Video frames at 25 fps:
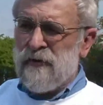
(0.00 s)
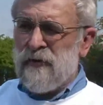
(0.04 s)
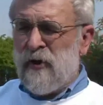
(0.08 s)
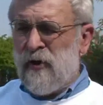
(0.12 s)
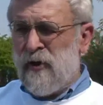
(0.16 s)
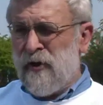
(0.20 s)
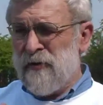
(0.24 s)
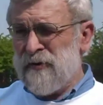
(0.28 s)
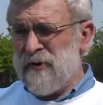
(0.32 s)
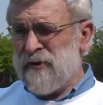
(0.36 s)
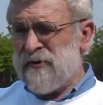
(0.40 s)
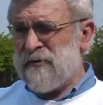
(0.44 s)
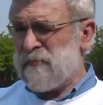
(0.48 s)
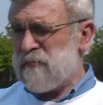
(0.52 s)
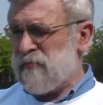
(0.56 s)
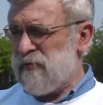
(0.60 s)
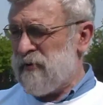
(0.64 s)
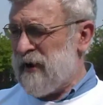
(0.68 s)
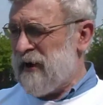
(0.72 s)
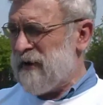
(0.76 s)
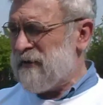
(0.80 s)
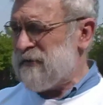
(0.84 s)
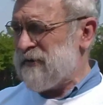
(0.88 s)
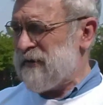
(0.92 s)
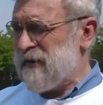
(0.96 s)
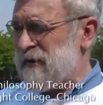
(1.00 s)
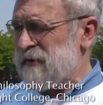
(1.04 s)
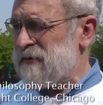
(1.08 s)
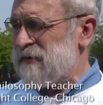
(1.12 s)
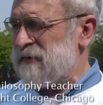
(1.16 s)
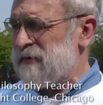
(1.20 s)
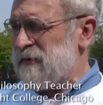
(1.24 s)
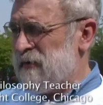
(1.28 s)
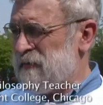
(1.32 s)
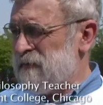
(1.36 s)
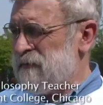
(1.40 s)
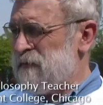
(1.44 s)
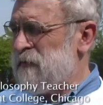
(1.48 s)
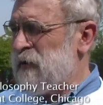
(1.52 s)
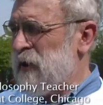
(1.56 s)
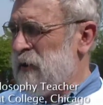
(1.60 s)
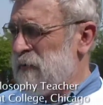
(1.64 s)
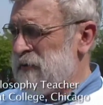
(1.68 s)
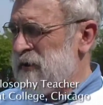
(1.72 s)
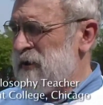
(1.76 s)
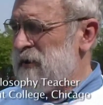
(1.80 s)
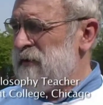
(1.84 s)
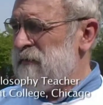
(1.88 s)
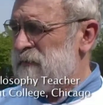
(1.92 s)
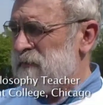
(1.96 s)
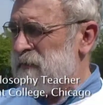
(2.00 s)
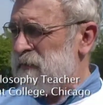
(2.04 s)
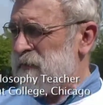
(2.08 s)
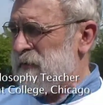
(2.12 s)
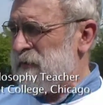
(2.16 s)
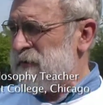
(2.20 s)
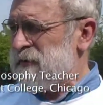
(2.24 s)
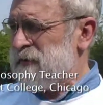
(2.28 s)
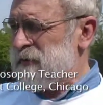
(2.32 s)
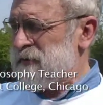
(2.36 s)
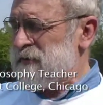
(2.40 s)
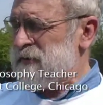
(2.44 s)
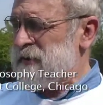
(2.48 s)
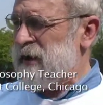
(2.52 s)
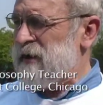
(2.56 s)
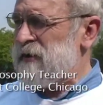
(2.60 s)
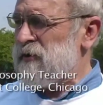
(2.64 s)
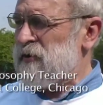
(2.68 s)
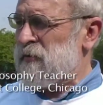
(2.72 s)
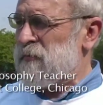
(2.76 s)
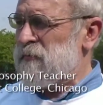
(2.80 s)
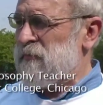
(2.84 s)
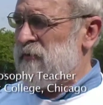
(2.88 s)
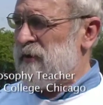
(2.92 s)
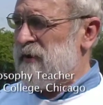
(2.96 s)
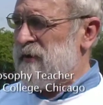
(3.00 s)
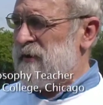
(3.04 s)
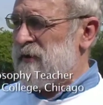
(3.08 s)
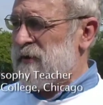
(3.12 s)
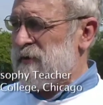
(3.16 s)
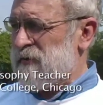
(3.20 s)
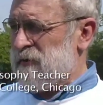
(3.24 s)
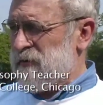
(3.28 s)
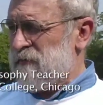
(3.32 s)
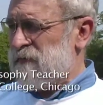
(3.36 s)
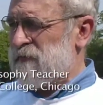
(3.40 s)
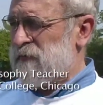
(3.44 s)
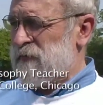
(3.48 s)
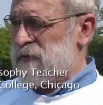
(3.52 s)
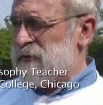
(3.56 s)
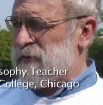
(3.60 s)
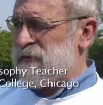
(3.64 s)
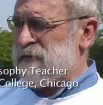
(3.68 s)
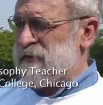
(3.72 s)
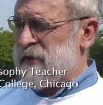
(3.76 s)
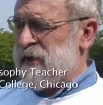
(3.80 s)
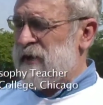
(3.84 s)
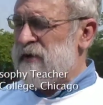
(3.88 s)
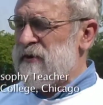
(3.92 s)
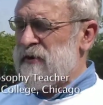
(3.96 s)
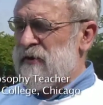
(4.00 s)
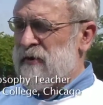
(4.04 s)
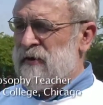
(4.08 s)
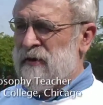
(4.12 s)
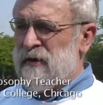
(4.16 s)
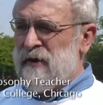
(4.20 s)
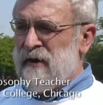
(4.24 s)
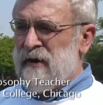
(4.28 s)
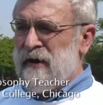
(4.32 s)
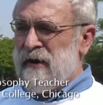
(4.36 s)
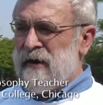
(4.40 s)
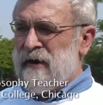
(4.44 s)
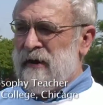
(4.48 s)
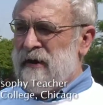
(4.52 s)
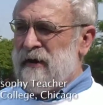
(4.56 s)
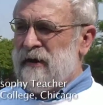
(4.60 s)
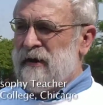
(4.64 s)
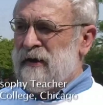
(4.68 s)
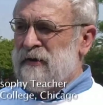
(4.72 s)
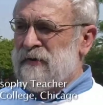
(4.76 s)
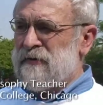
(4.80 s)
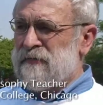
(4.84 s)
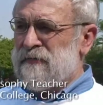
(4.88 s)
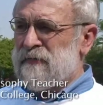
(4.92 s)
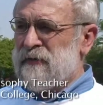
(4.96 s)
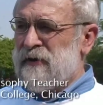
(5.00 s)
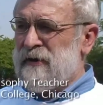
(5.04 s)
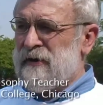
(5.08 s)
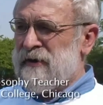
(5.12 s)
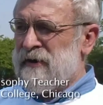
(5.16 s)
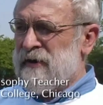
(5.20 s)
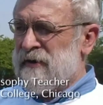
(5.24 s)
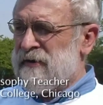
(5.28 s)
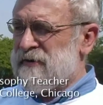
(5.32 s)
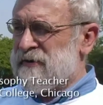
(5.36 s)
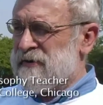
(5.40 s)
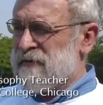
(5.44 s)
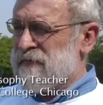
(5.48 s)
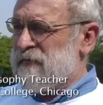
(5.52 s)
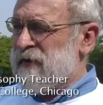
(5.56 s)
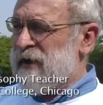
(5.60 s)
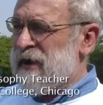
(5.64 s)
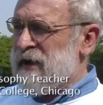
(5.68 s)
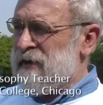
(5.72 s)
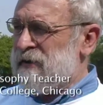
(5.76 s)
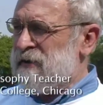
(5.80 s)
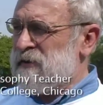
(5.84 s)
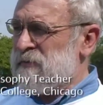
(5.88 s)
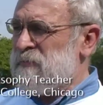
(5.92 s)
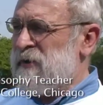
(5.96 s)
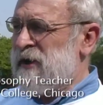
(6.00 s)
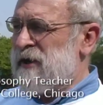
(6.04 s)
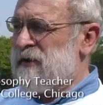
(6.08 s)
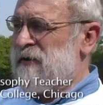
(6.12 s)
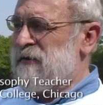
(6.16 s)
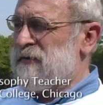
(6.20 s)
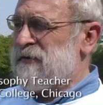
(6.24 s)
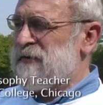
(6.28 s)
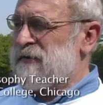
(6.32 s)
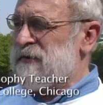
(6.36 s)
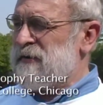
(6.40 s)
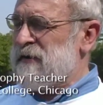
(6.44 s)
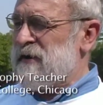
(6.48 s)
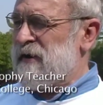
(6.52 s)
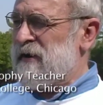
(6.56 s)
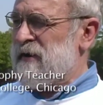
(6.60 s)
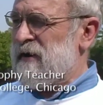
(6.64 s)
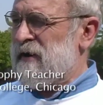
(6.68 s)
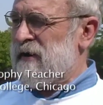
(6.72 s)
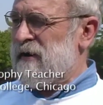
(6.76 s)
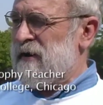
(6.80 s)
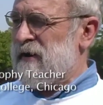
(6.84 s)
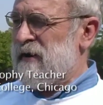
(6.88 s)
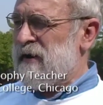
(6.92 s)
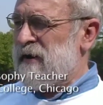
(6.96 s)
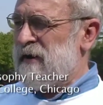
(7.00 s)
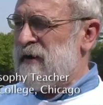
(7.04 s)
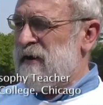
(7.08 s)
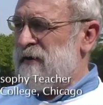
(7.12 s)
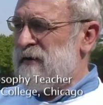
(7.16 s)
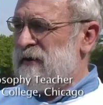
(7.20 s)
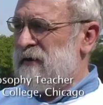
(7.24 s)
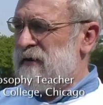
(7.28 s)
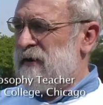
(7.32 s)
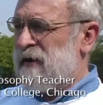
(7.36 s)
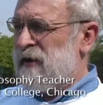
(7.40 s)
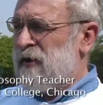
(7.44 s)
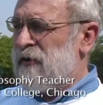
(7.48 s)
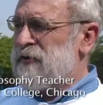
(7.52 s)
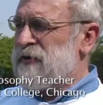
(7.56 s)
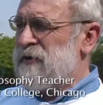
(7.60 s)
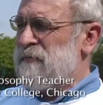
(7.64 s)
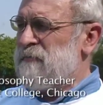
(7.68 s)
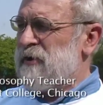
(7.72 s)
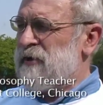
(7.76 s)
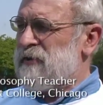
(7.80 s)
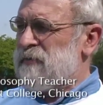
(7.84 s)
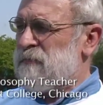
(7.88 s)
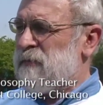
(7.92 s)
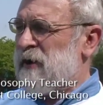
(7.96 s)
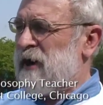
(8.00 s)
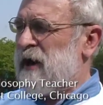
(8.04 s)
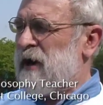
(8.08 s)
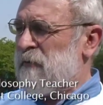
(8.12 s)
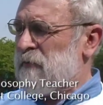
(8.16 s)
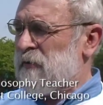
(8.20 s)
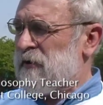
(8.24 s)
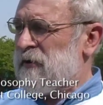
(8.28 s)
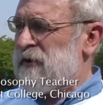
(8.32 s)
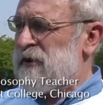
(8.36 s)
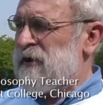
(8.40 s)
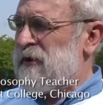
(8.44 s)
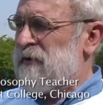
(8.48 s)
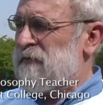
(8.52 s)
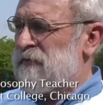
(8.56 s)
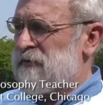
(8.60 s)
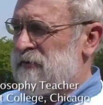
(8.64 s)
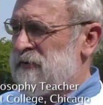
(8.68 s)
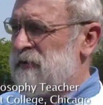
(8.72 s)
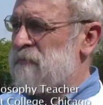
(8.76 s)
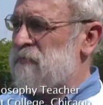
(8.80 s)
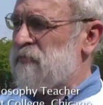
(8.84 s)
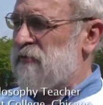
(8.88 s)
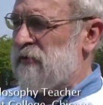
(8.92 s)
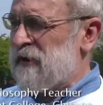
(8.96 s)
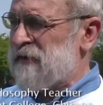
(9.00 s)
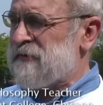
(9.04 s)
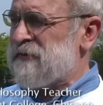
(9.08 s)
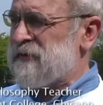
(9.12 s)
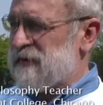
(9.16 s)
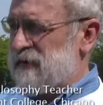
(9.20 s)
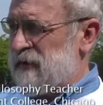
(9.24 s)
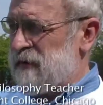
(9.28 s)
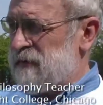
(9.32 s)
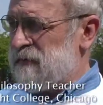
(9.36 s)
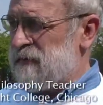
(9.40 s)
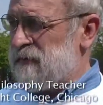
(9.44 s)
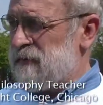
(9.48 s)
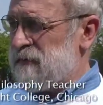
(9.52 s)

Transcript: All this process of voting for the tenure uh, for the tenure is really a charade because the uh, ultimate power here is the president.